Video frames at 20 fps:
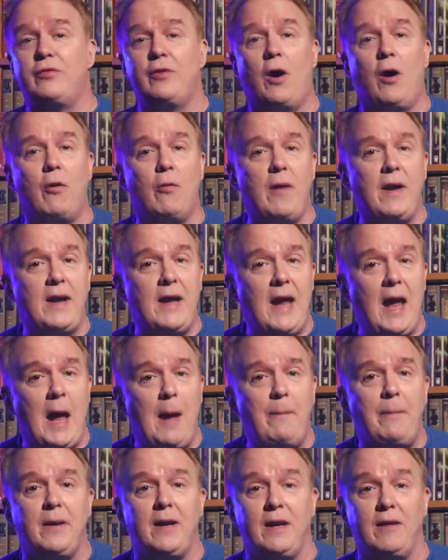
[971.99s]
already
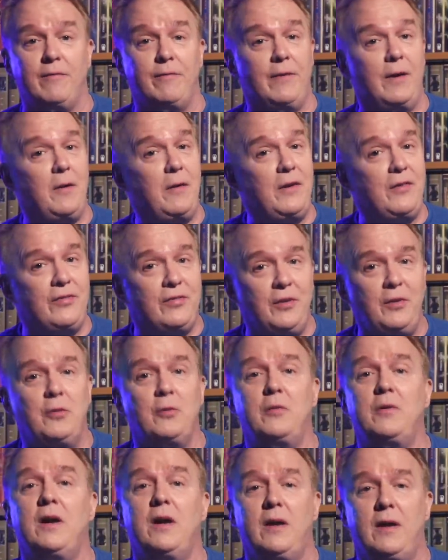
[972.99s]
happening very
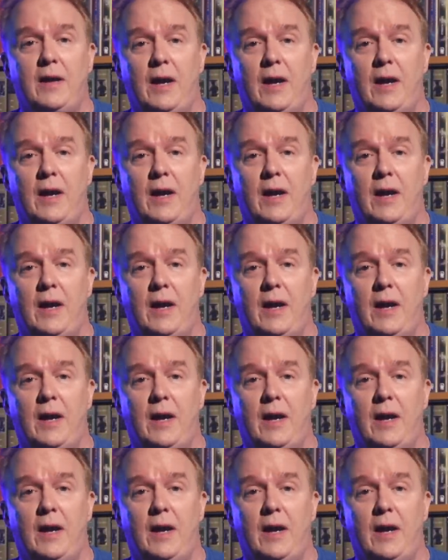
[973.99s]
soon